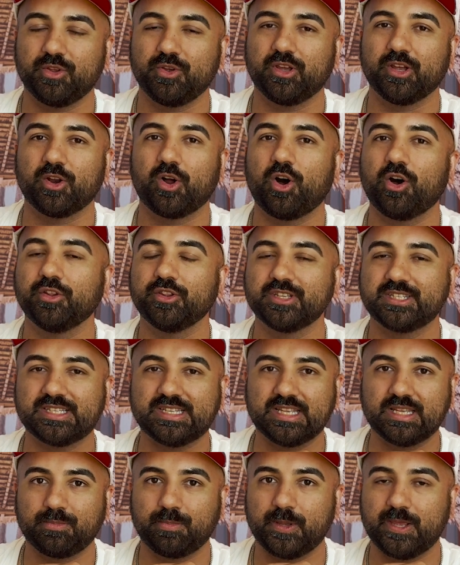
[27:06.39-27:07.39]
You get all the
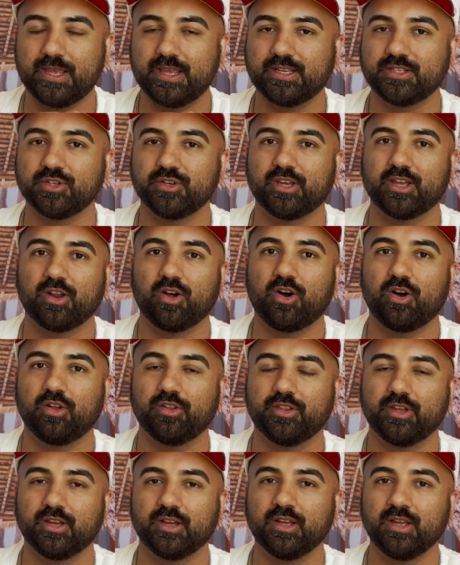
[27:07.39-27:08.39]
sneak peeks. You get all
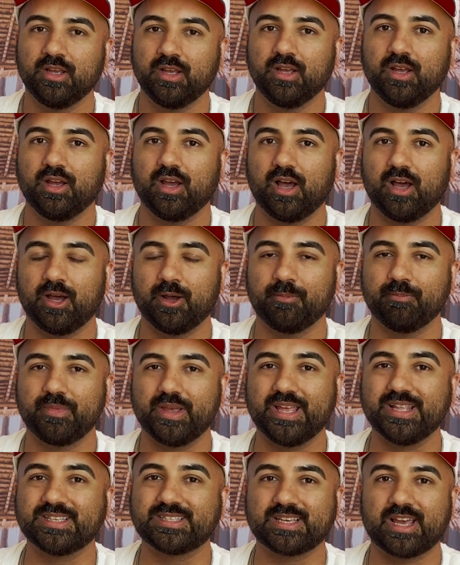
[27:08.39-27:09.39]
the
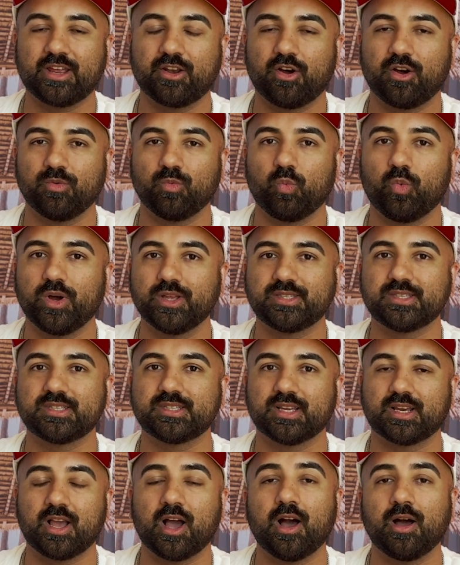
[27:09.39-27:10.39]
insight on what's
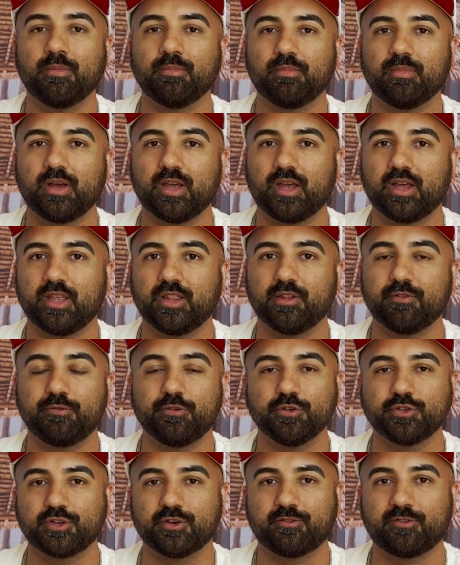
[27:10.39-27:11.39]
to come in the
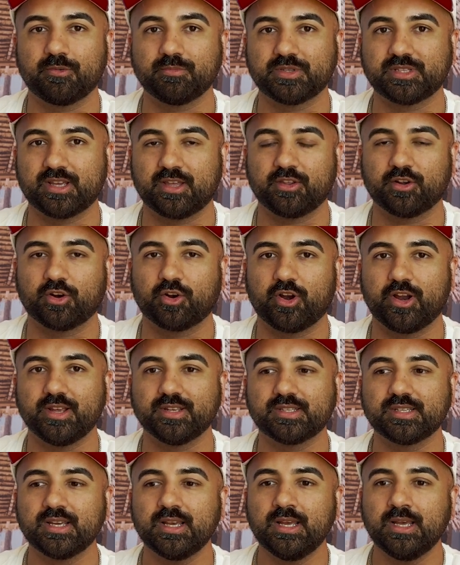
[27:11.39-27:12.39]
future from Southern
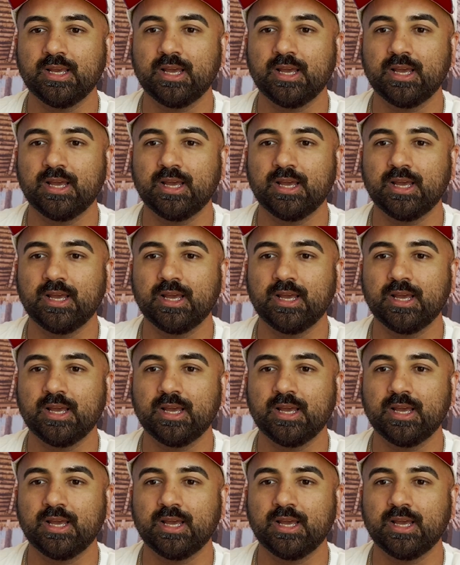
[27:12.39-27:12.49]
Grace.